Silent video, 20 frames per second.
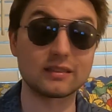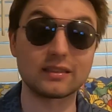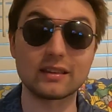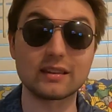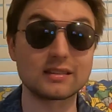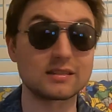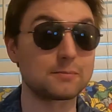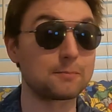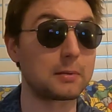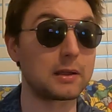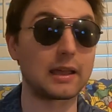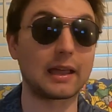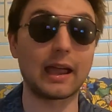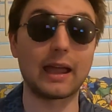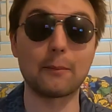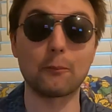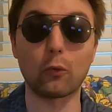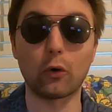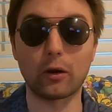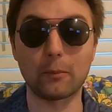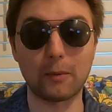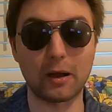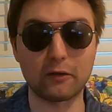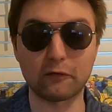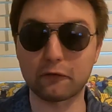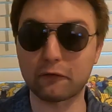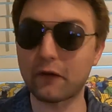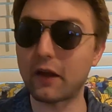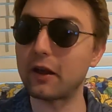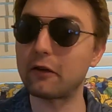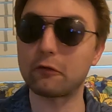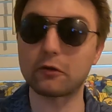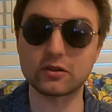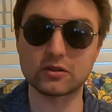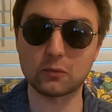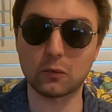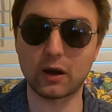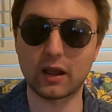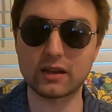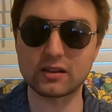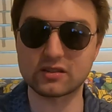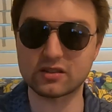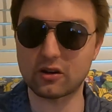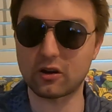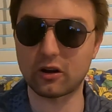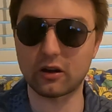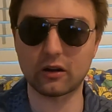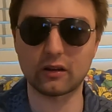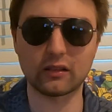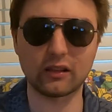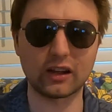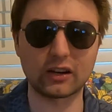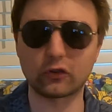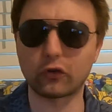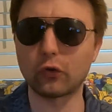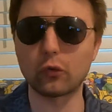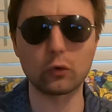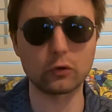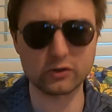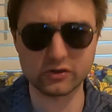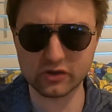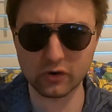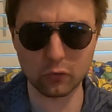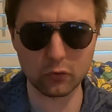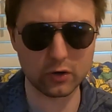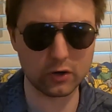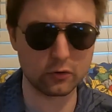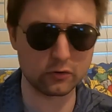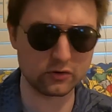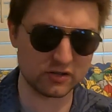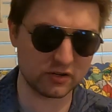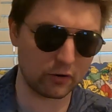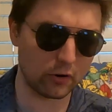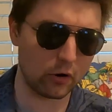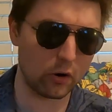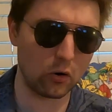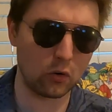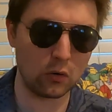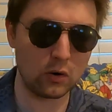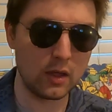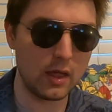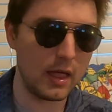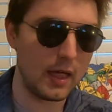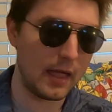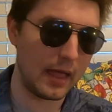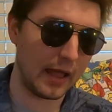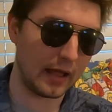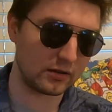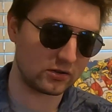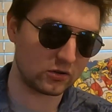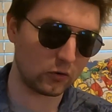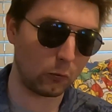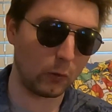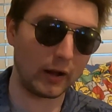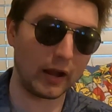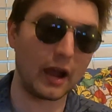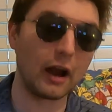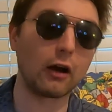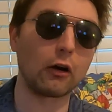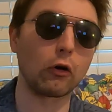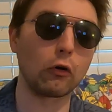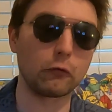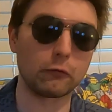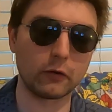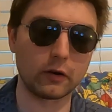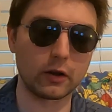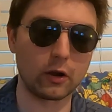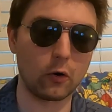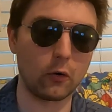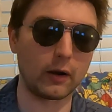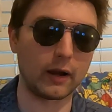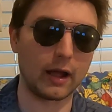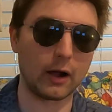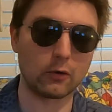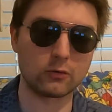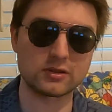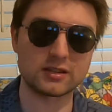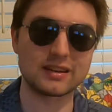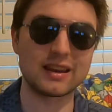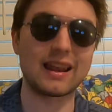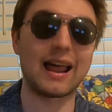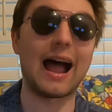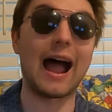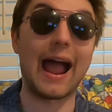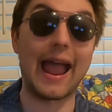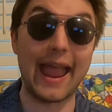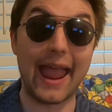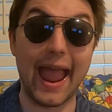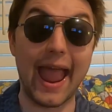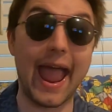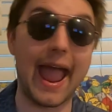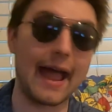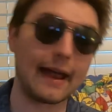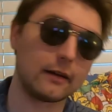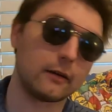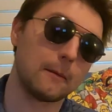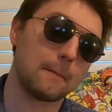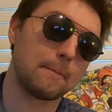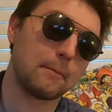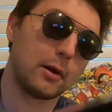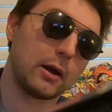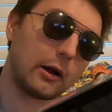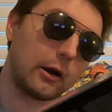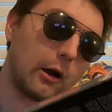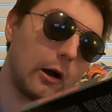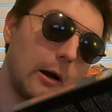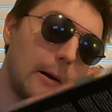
This became one of my favorites when I saw it like 2 or so years ago, and so when Arrow Video announced it, I had to pick